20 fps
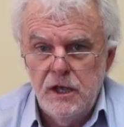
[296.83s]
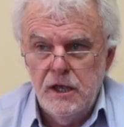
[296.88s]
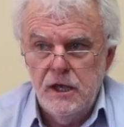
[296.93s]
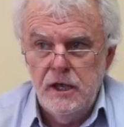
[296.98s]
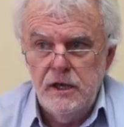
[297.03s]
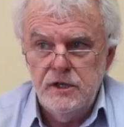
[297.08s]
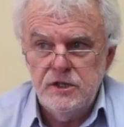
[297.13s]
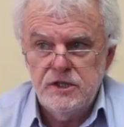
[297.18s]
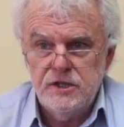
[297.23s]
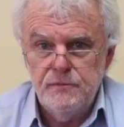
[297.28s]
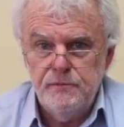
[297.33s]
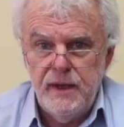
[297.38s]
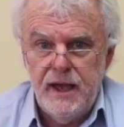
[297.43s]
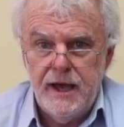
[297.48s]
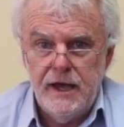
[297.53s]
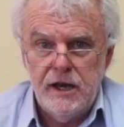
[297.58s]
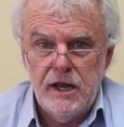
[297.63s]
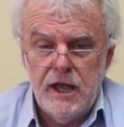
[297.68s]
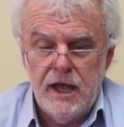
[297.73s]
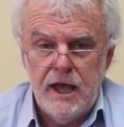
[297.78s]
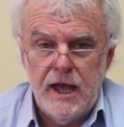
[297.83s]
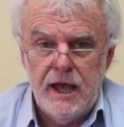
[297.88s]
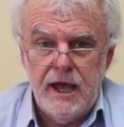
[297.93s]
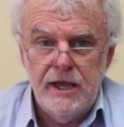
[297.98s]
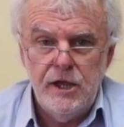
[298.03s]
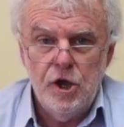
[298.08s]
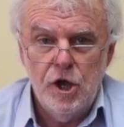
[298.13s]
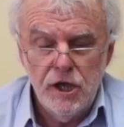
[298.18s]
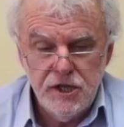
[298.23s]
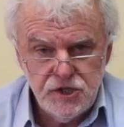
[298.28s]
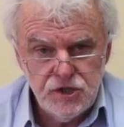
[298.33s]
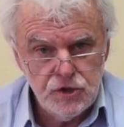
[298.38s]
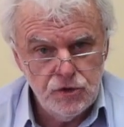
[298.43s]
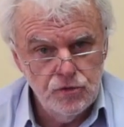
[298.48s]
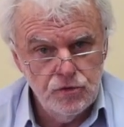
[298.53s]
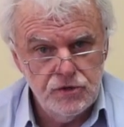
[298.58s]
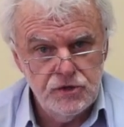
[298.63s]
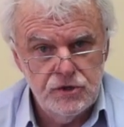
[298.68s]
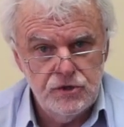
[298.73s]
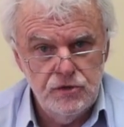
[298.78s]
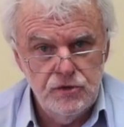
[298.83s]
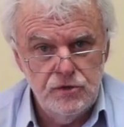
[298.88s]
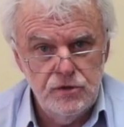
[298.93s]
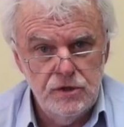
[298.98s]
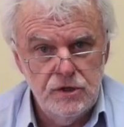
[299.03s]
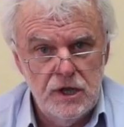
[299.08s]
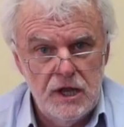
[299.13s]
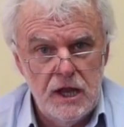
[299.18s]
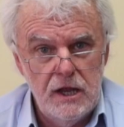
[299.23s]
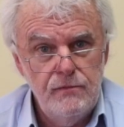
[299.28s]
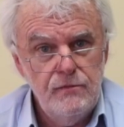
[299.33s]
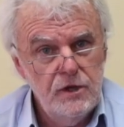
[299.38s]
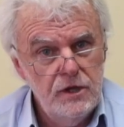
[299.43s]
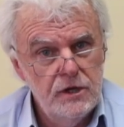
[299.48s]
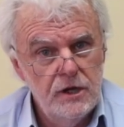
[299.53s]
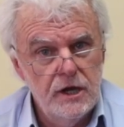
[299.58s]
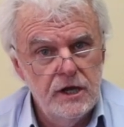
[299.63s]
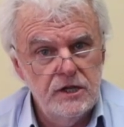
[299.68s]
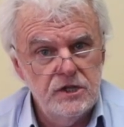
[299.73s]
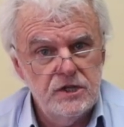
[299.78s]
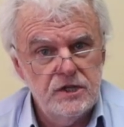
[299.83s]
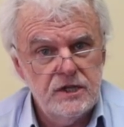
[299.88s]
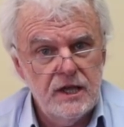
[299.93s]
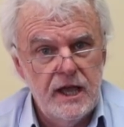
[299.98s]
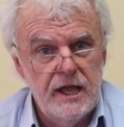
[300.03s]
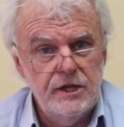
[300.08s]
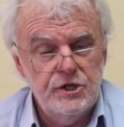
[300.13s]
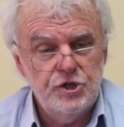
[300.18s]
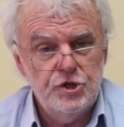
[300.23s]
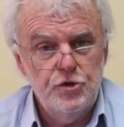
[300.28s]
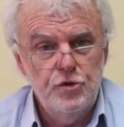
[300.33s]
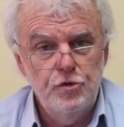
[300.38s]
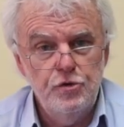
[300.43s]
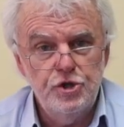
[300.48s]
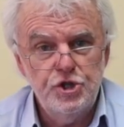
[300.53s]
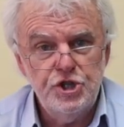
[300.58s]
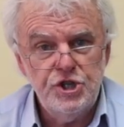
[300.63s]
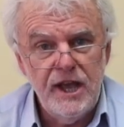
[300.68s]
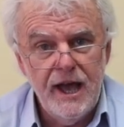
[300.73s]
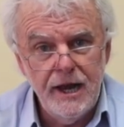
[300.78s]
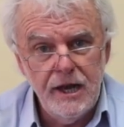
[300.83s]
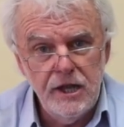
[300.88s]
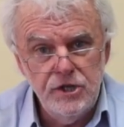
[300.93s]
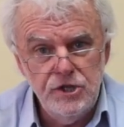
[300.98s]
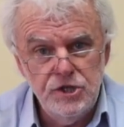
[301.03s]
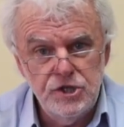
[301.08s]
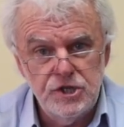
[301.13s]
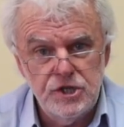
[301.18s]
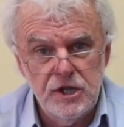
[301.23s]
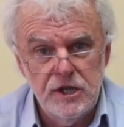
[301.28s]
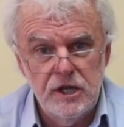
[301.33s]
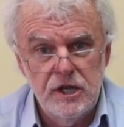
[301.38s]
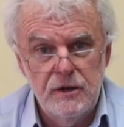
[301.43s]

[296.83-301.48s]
And it's about a high school student in the United States who challenged